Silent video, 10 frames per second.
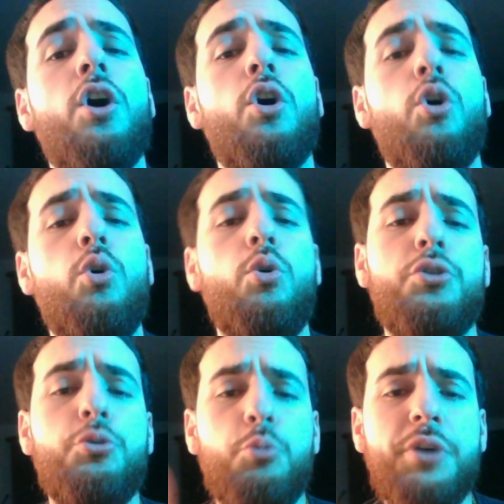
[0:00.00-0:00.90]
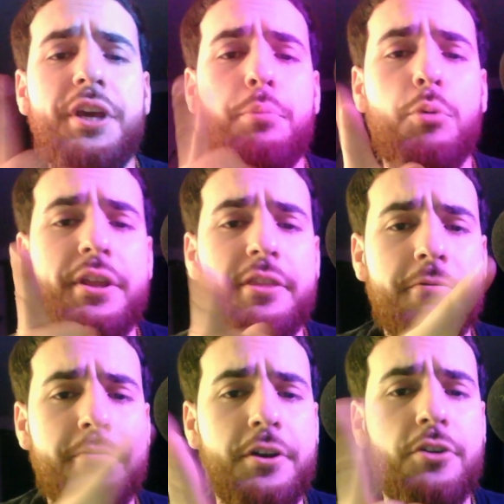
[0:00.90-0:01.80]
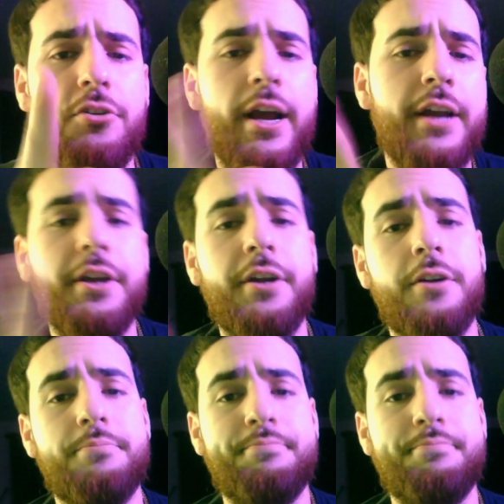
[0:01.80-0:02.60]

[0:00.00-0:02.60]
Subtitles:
Who do we point the finger at here?